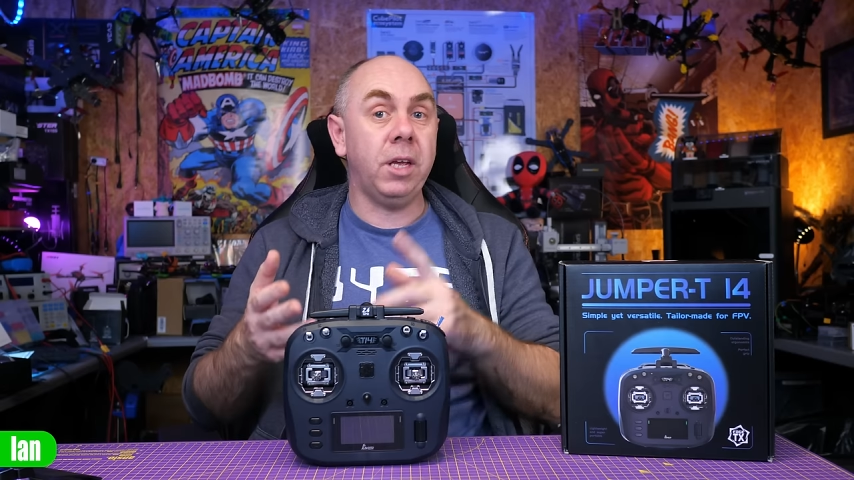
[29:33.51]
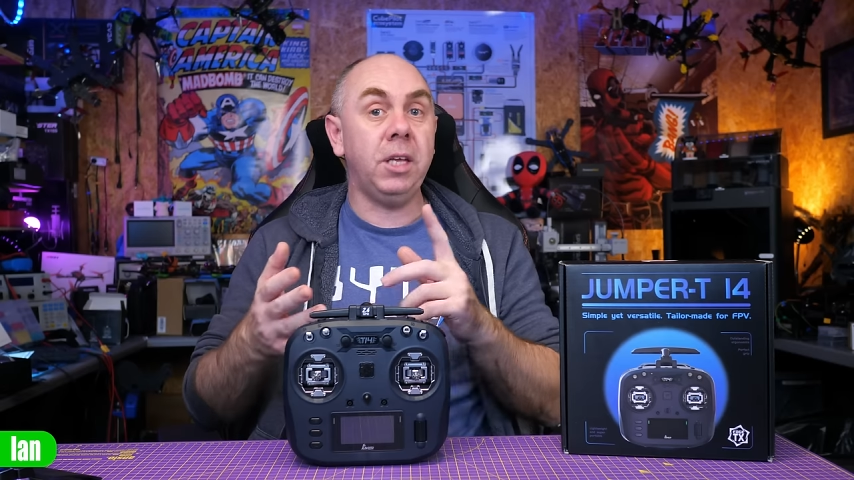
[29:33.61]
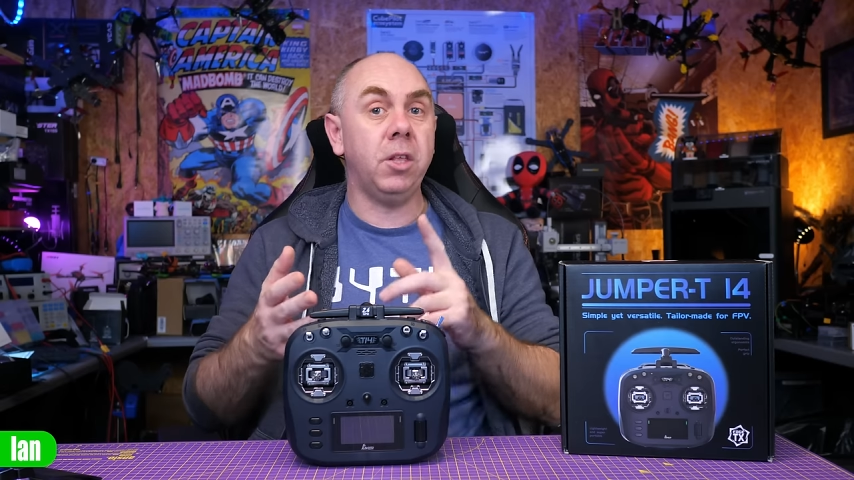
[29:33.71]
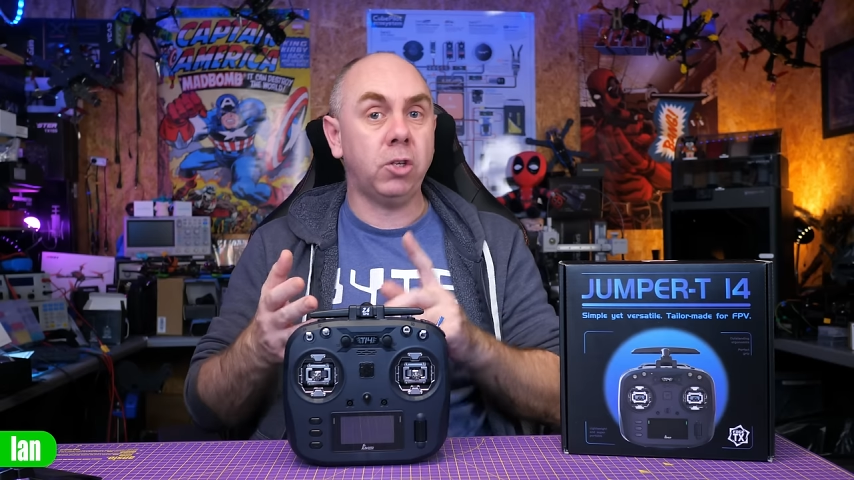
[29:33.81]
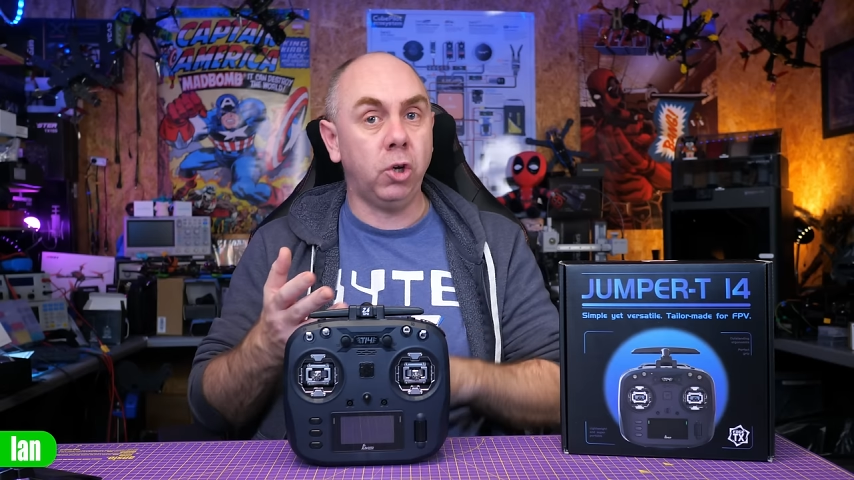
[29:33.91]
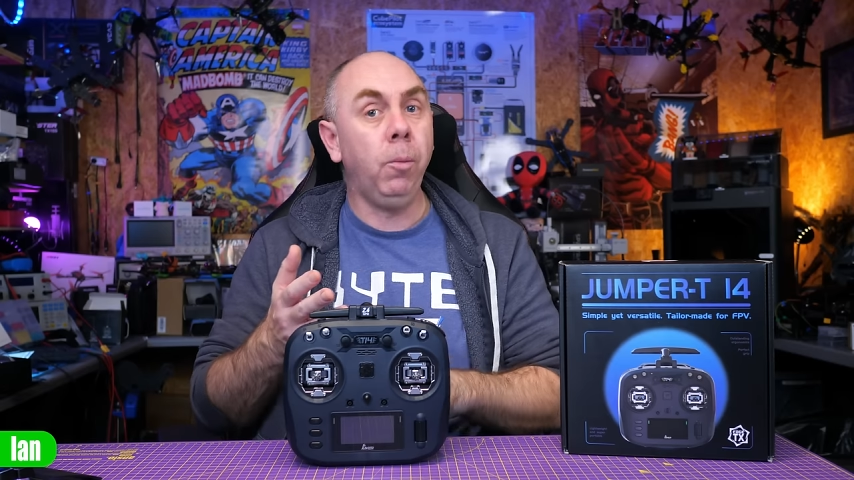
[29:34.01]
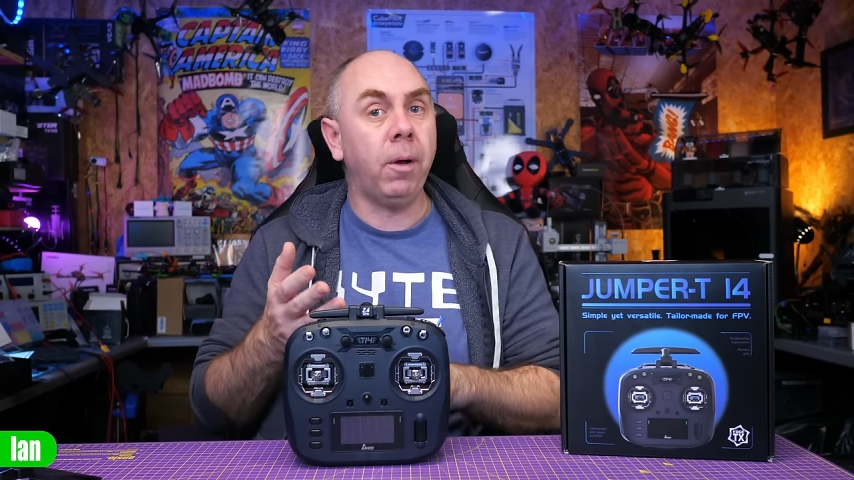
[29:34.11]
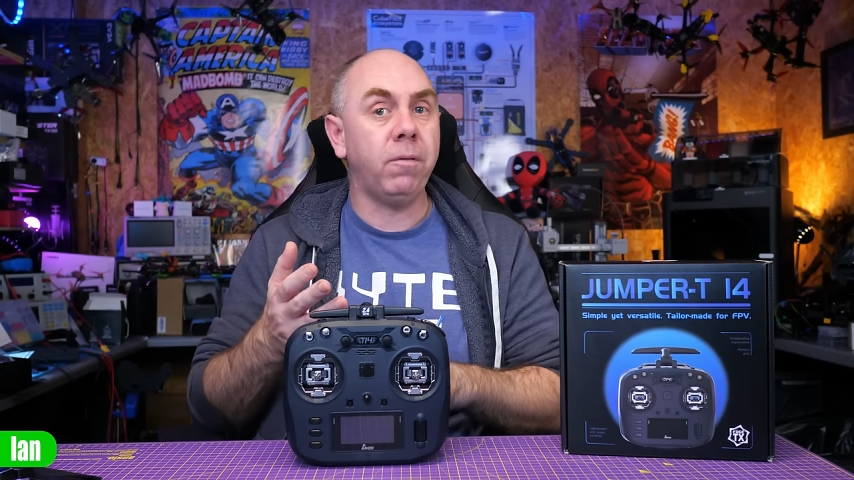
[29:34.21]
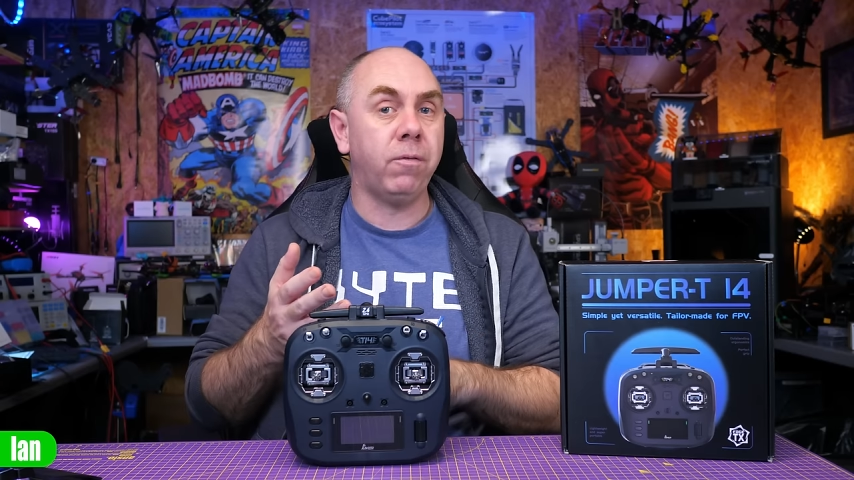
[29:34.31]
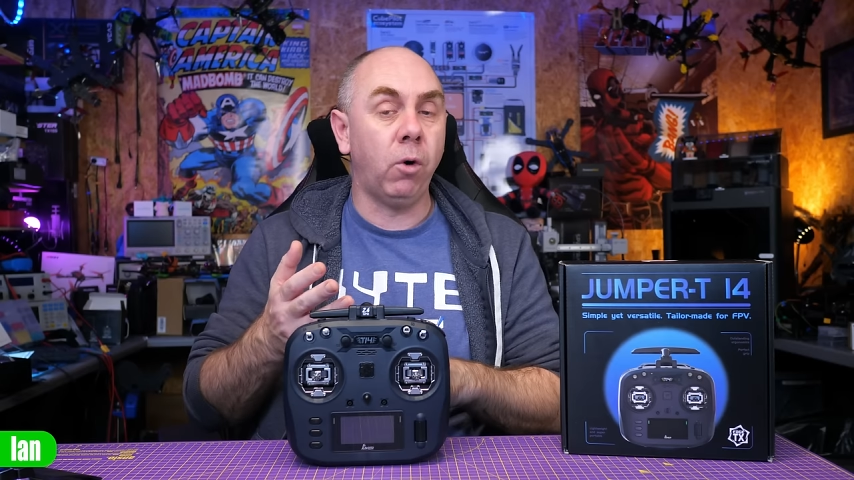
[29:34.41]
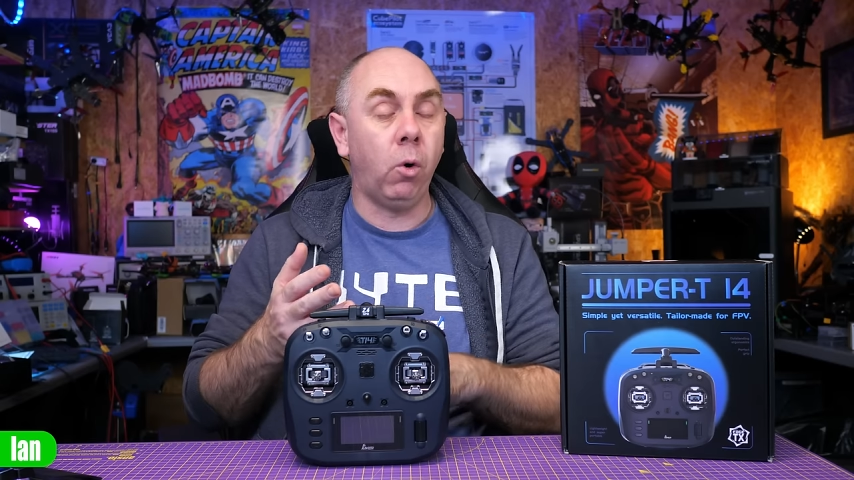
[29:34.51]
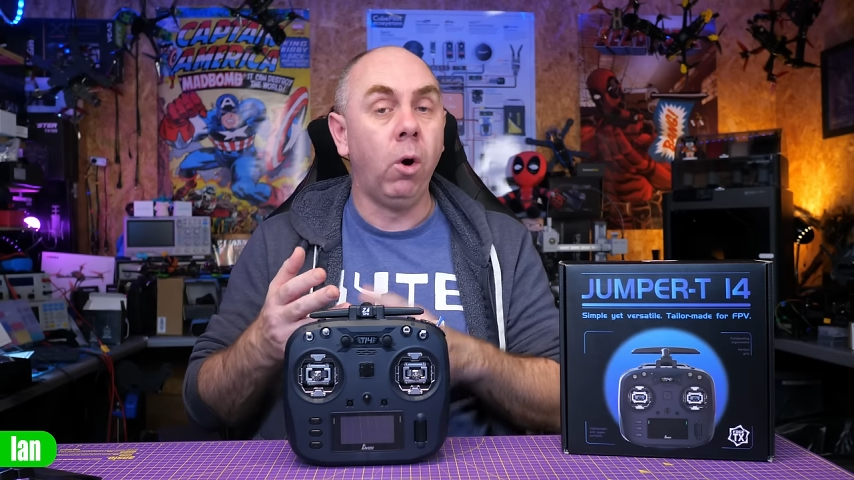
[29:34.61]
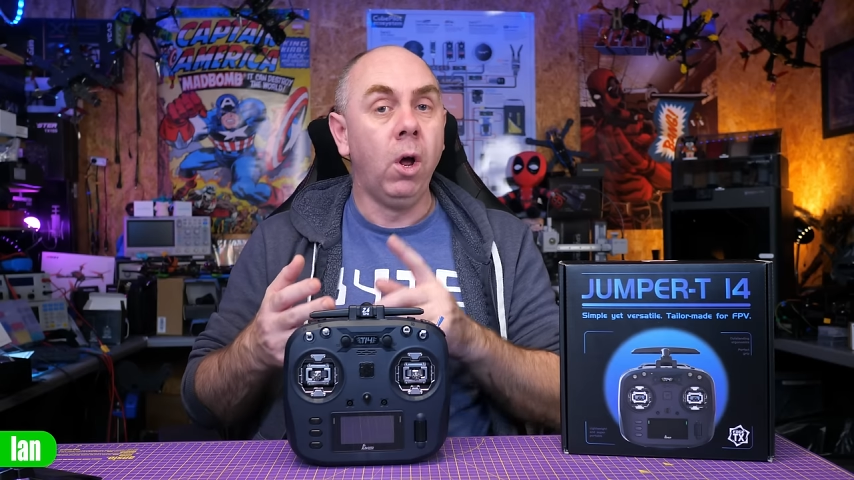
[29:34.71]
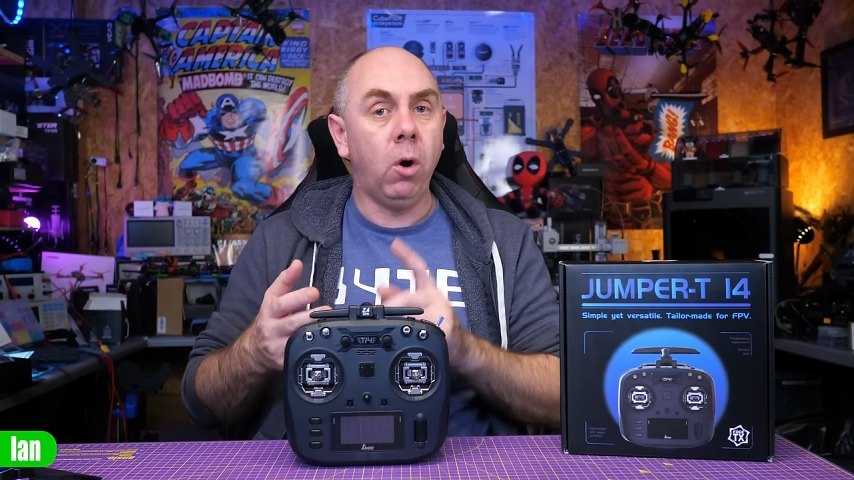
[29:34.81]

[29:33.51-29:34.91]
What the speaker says: either 2.4